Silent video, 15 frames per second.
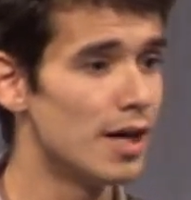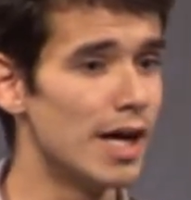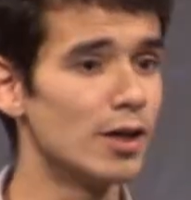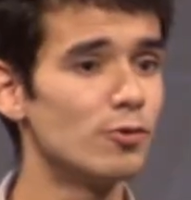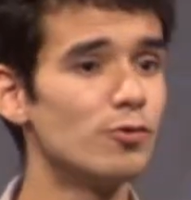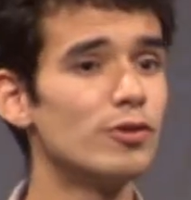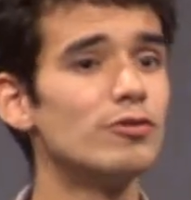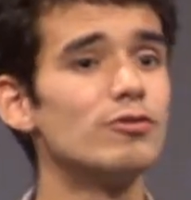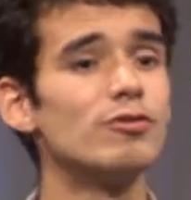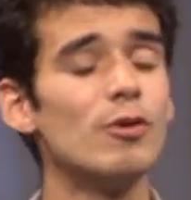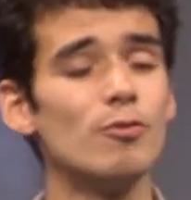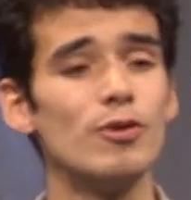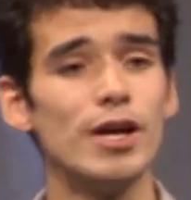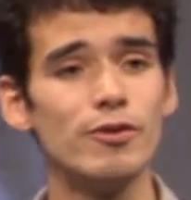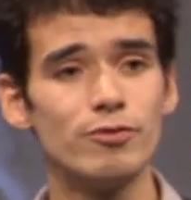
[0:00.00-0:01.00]
And
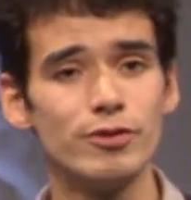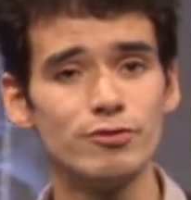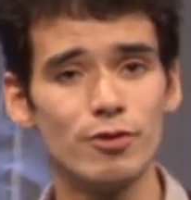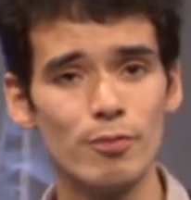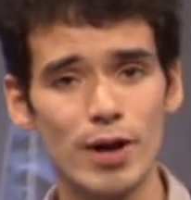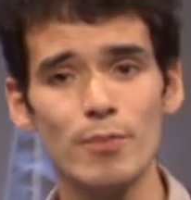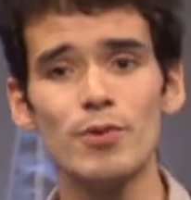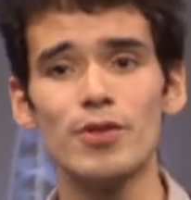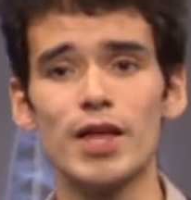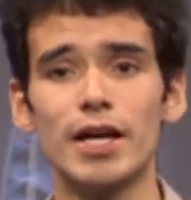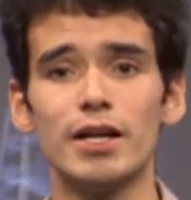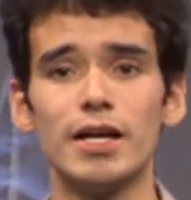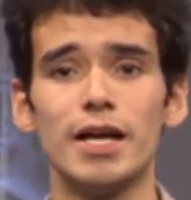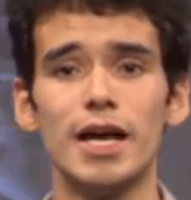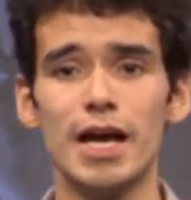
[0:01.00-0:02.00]
if we remember
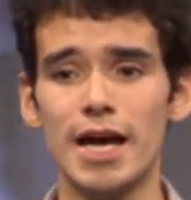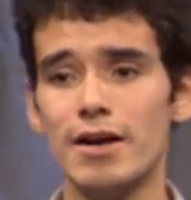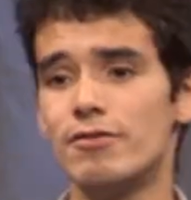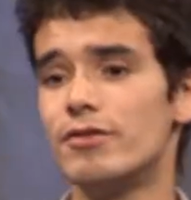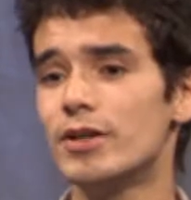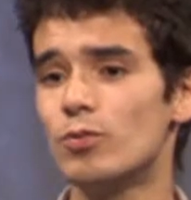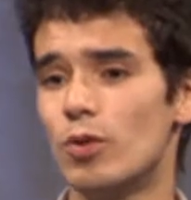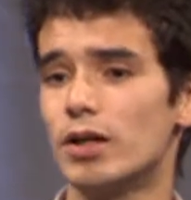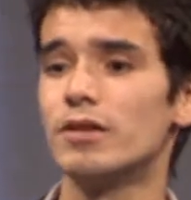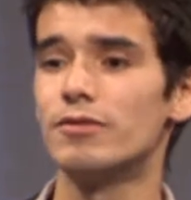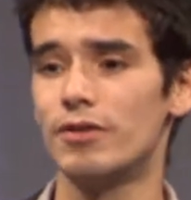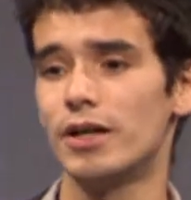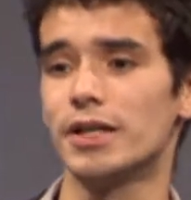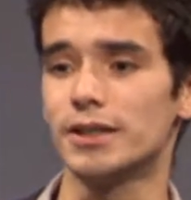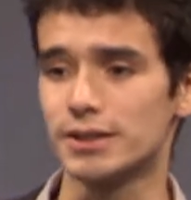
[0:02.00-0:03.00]
that every one of
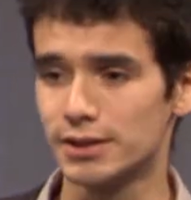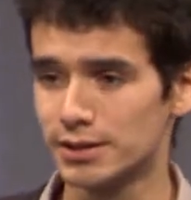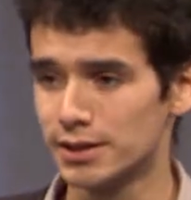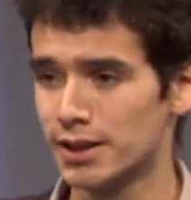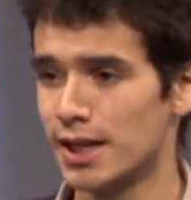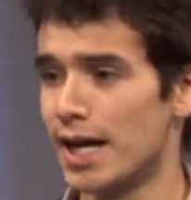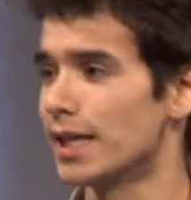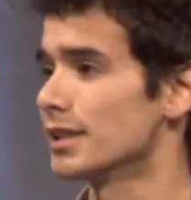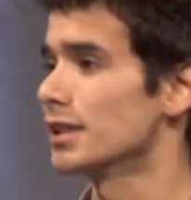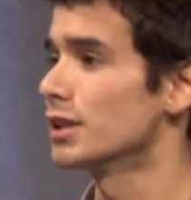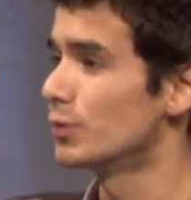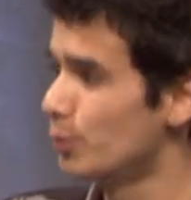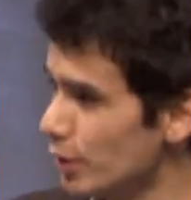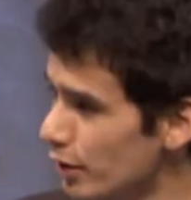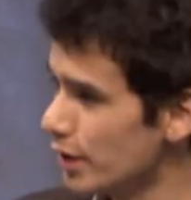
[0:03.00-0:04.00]
us has a
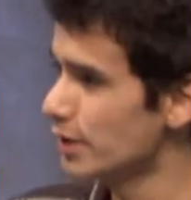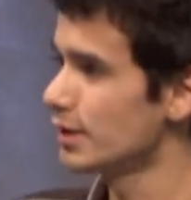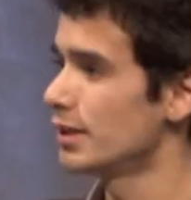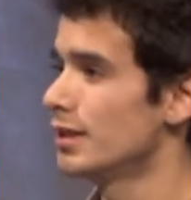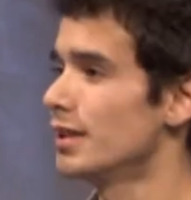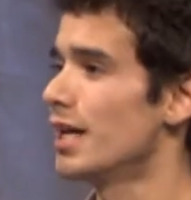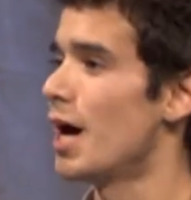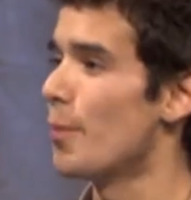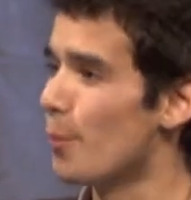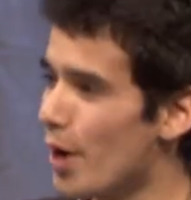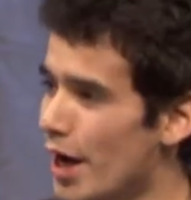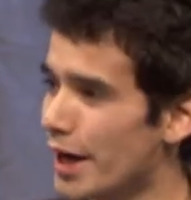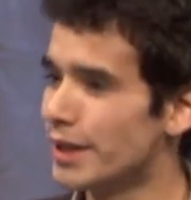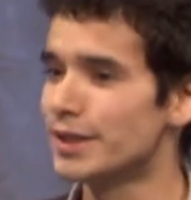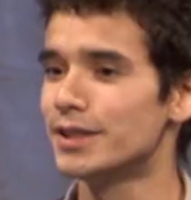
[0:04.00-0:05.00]
spirit, a
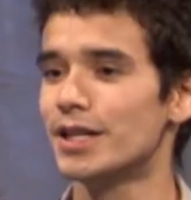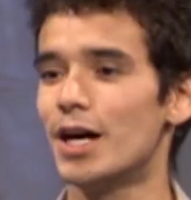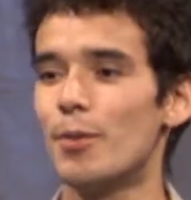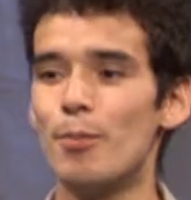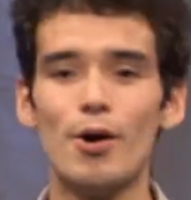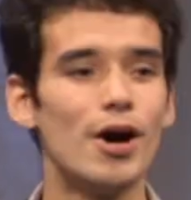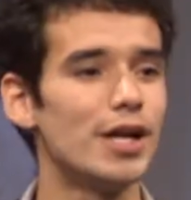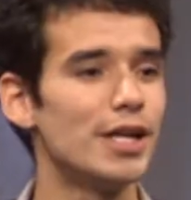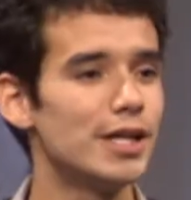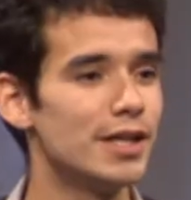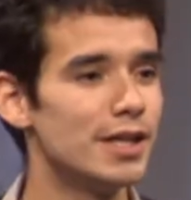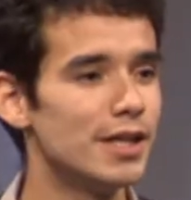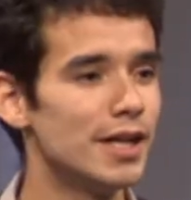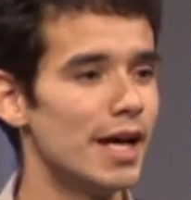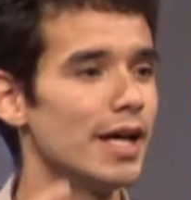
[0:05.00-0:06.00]
mind, a body,
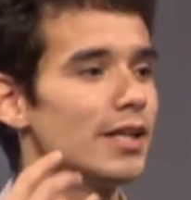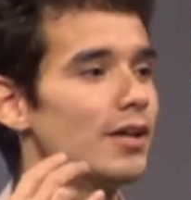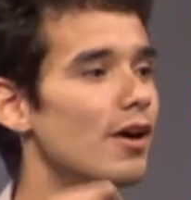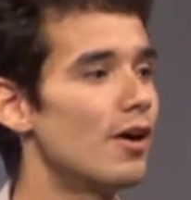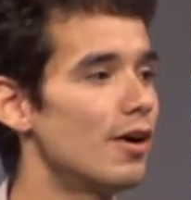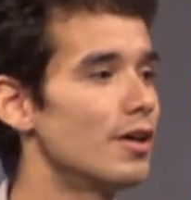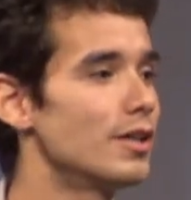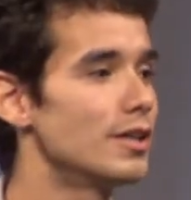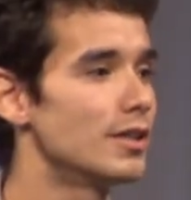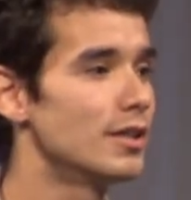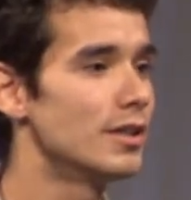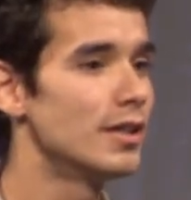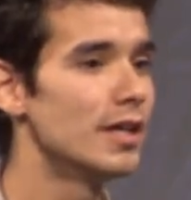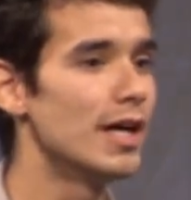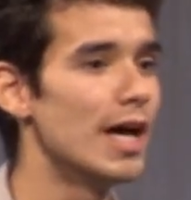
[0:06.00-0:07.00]
and a heart,
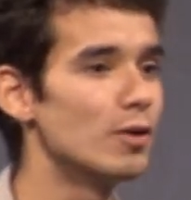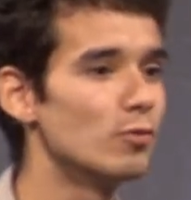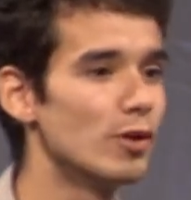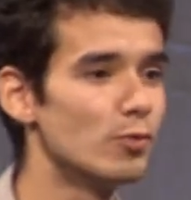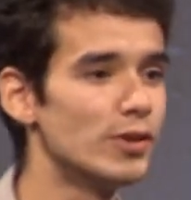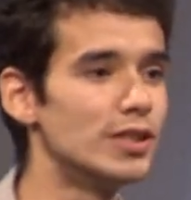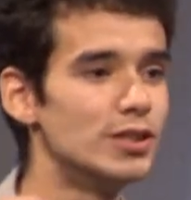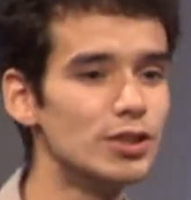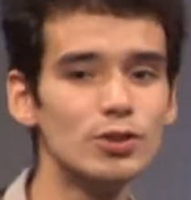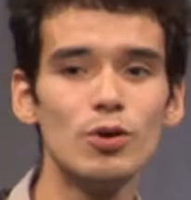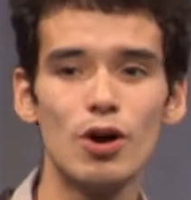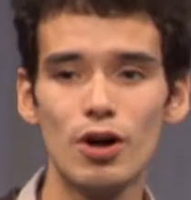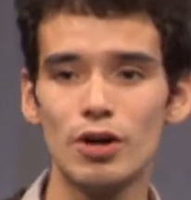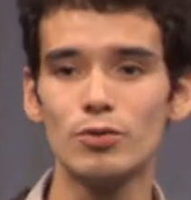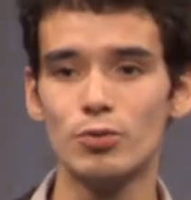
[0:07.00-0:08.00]
and when we do
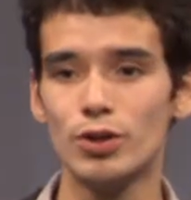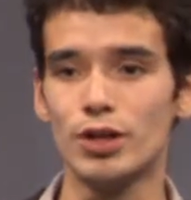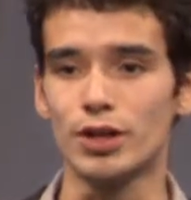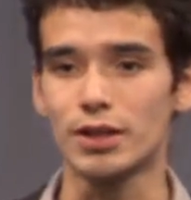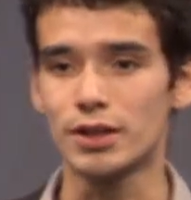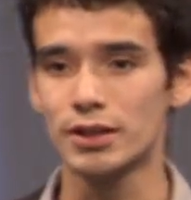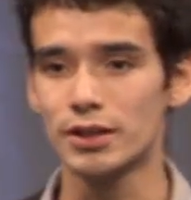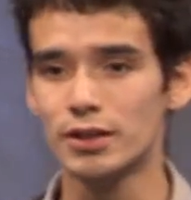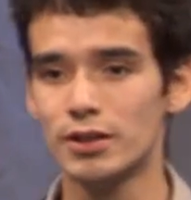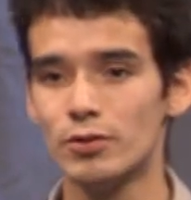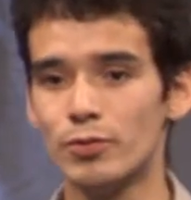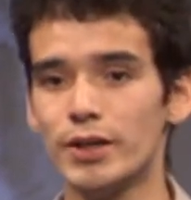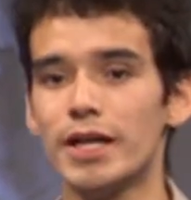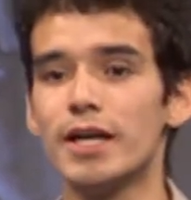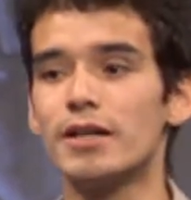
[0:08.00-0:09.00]
our work,
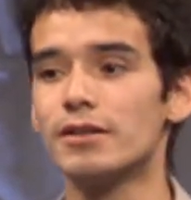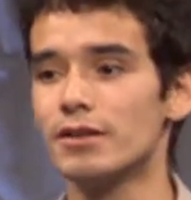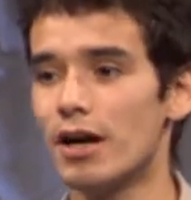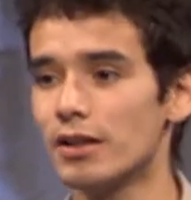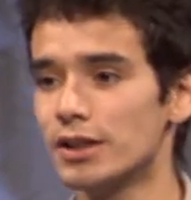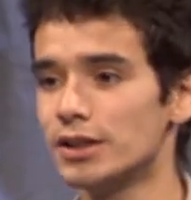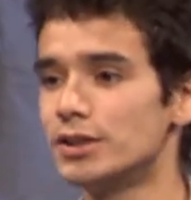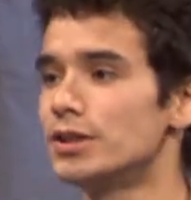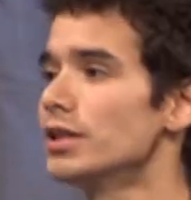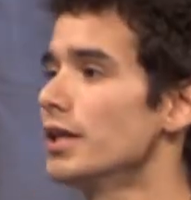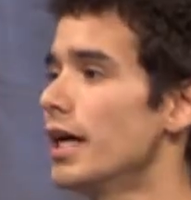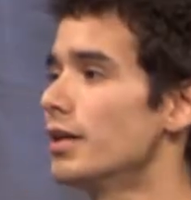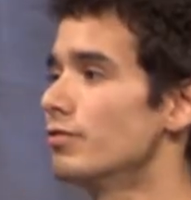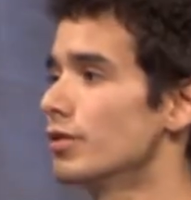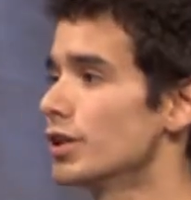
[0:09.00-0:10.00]
we acknowledge
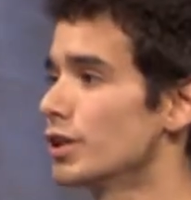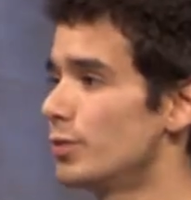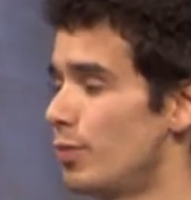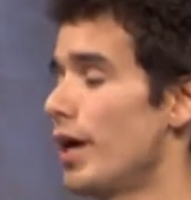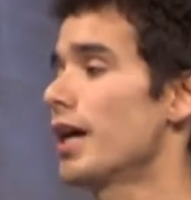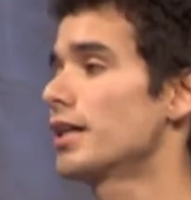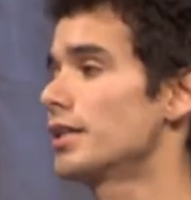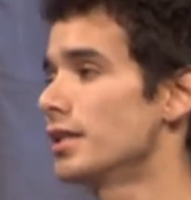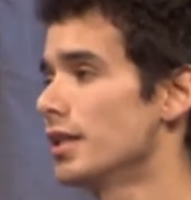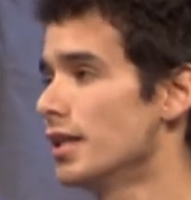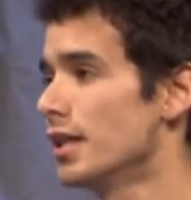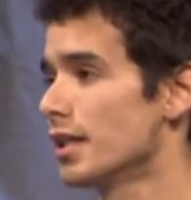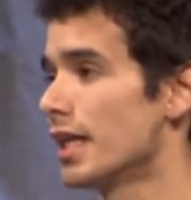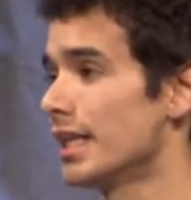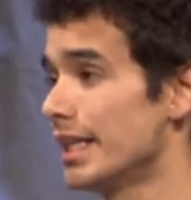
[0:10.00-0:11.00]
and respect
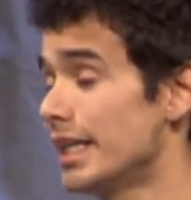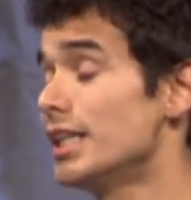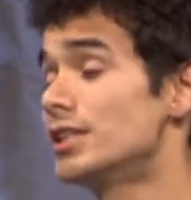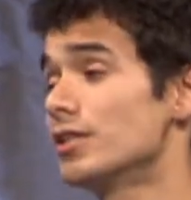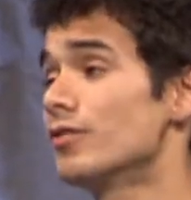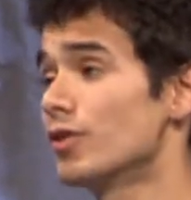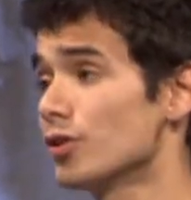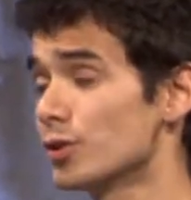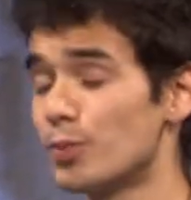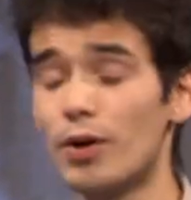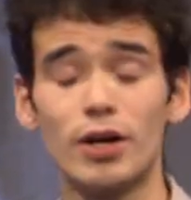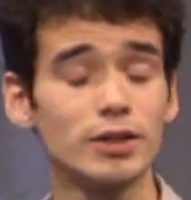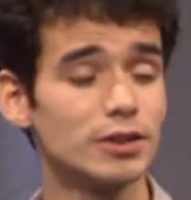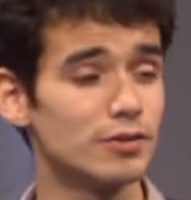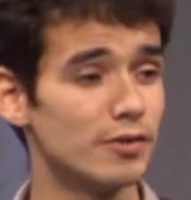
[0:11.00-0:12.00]
that each of those
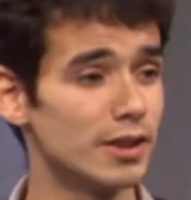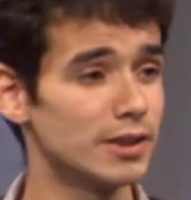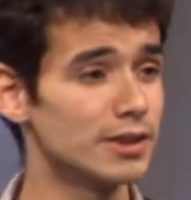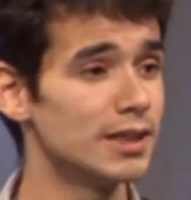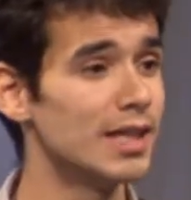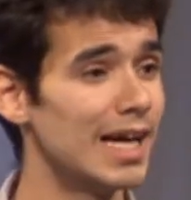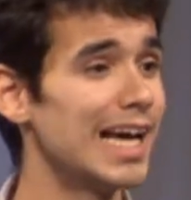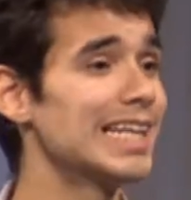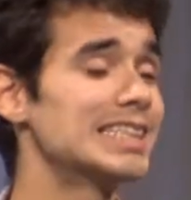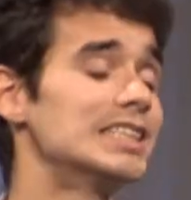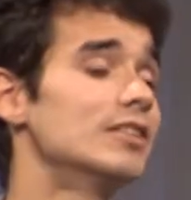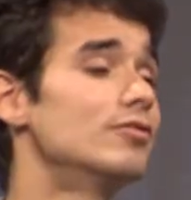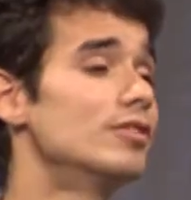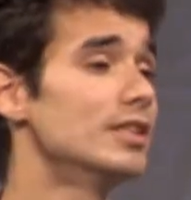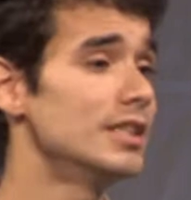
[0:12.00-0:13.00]
parts of us has
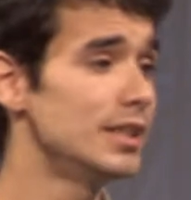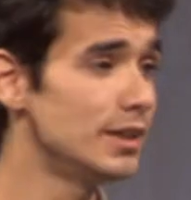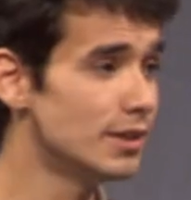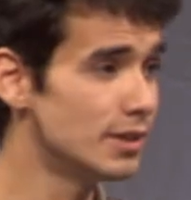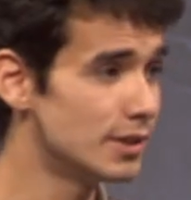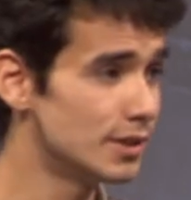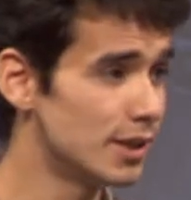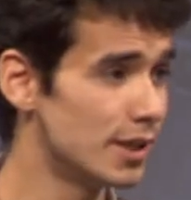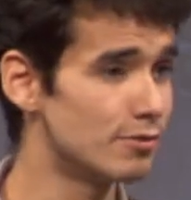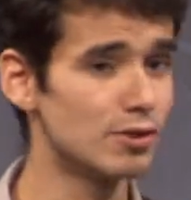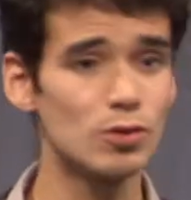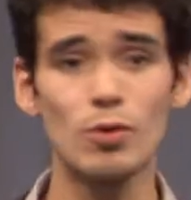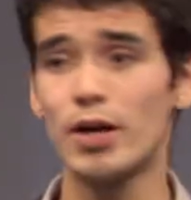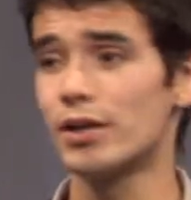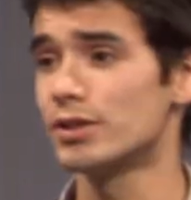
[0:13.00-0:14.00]
different needs and
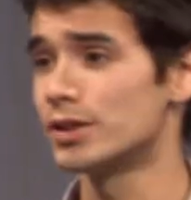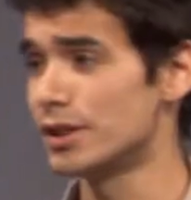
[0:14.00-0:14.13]
requires